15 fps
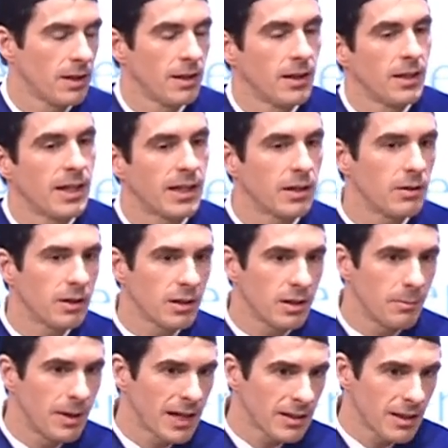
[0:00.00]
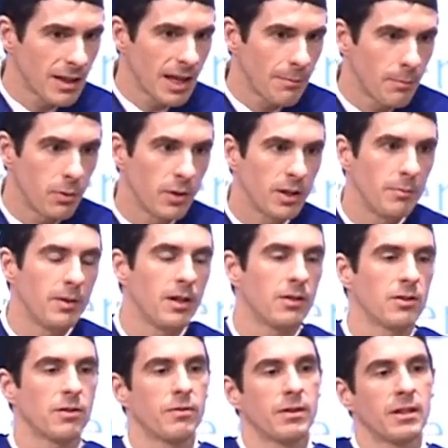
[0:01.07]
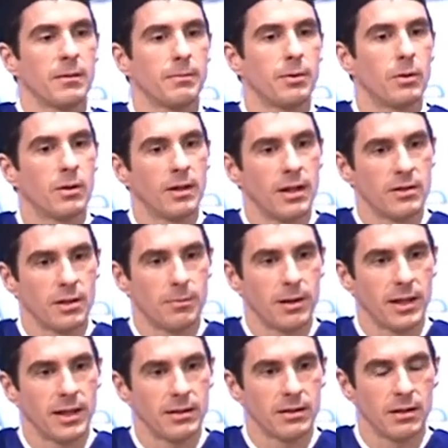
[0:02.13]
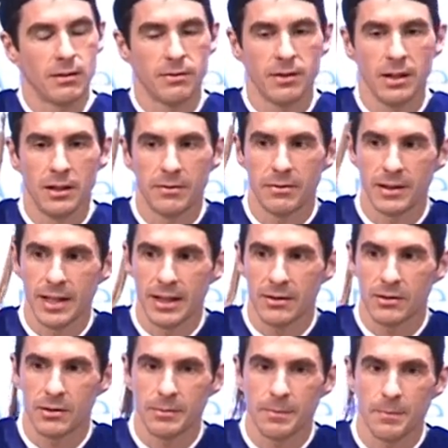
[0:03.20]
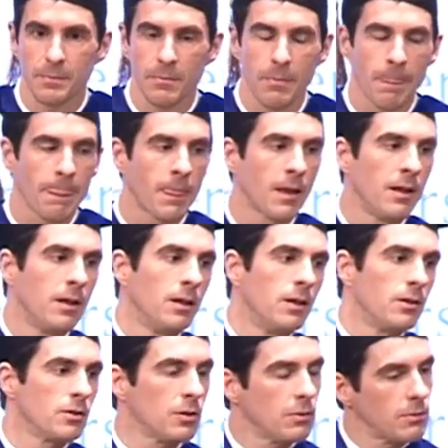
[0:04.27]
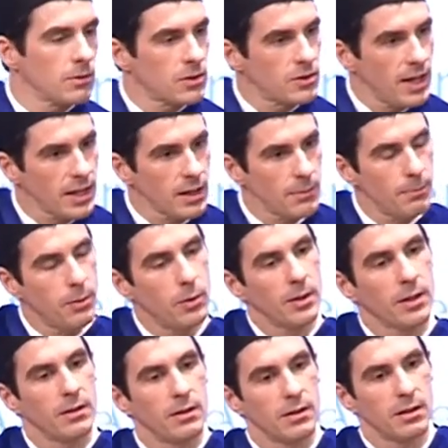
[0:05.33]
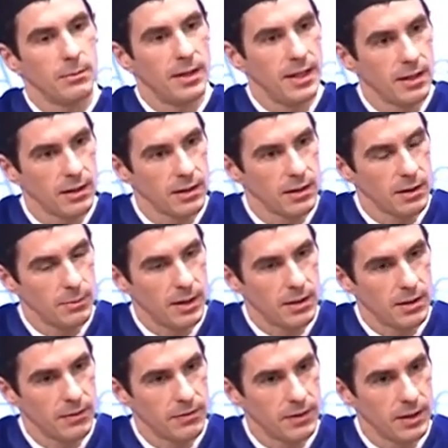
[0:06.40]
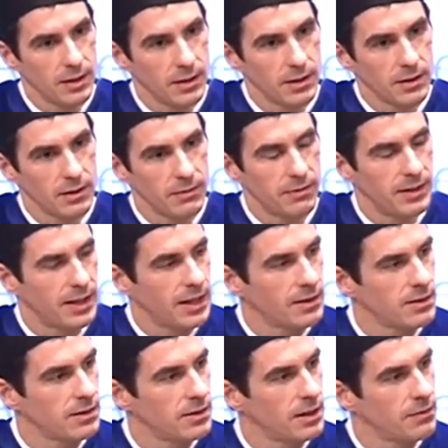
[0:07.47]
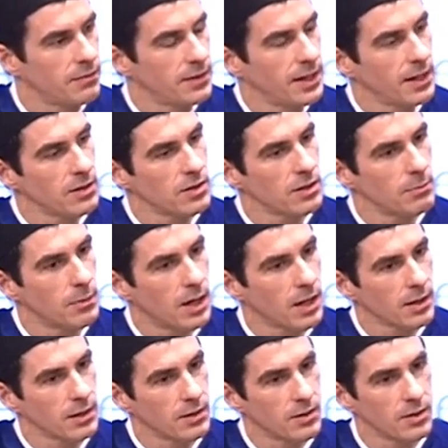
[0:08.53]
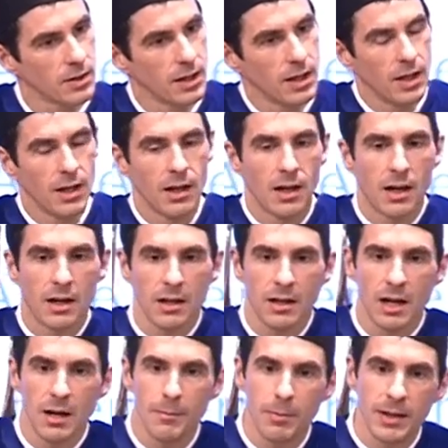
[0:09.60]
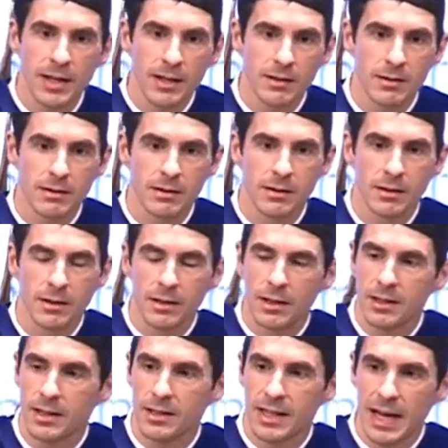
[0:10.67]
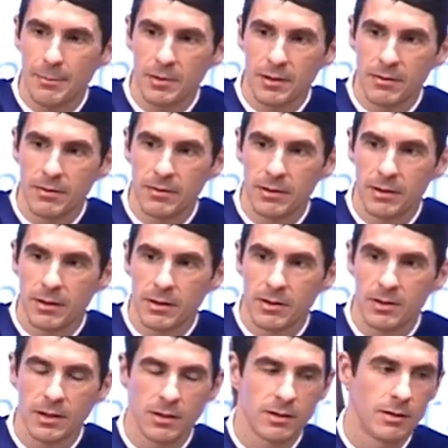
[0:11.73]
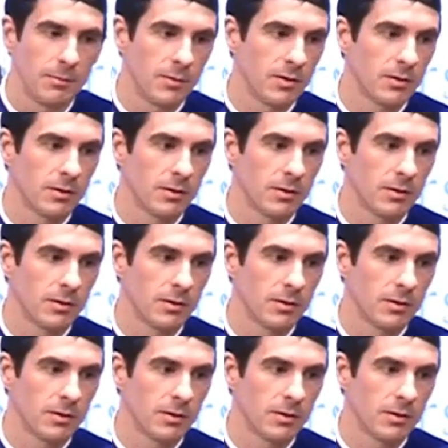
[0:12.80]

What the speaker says: And I'm going to come back to that point because it's very important as it applies to the field of finance. So second point to make about the field of finance is that financial markets are complex and adaptive systems.